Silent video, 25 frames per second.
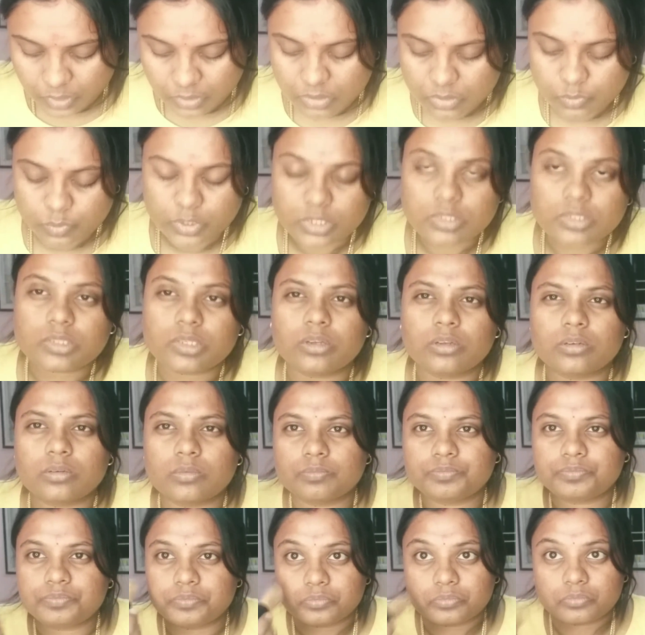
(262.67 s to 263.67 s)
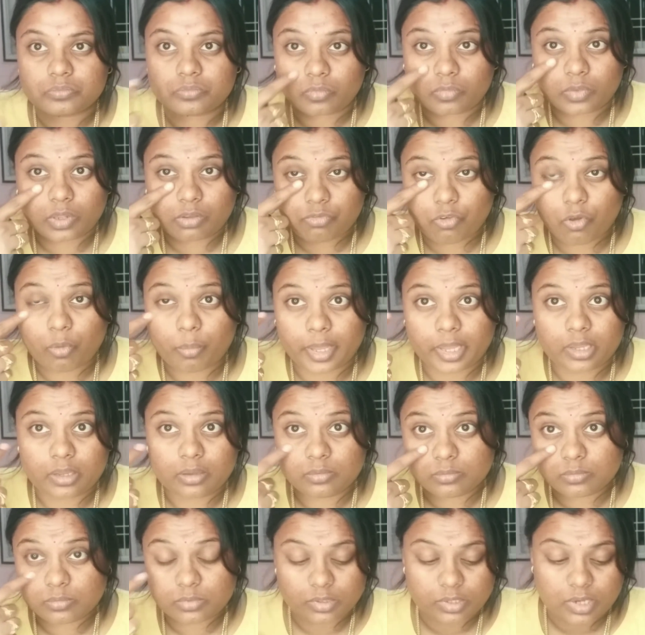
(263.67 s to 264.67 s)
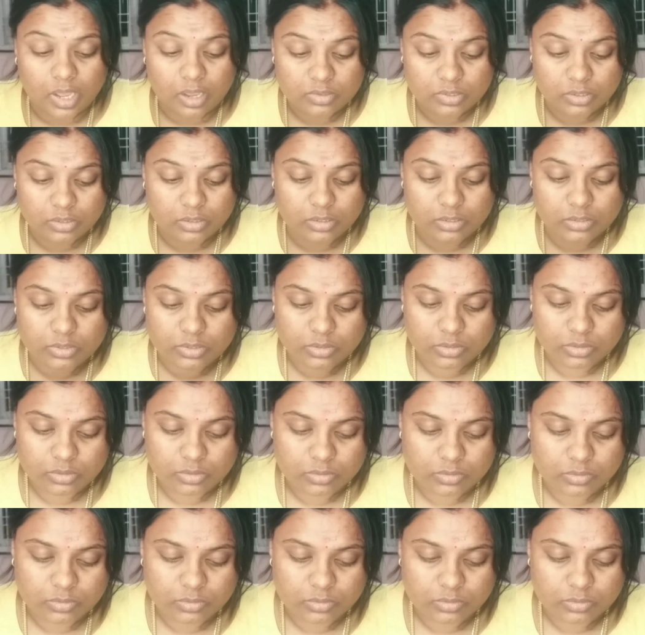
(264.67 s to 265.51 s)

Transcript: This one is for my dark circles